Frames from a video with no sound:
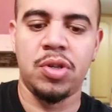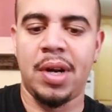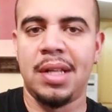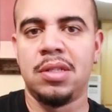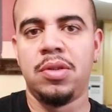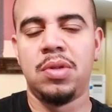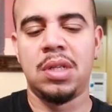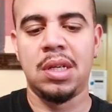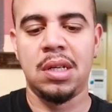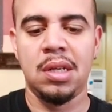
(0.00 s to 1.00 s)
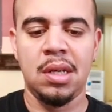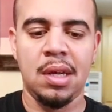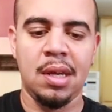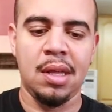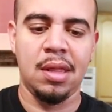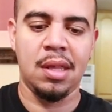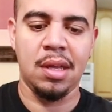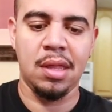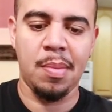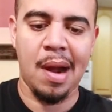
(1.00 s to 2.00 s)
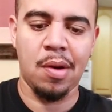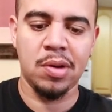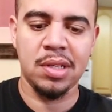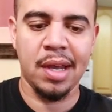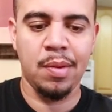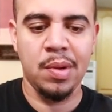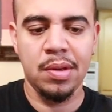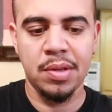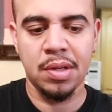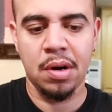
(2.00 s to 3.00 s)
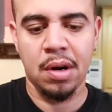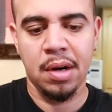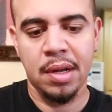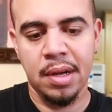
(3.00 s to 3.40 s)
translucent than the Powerslide wheels are,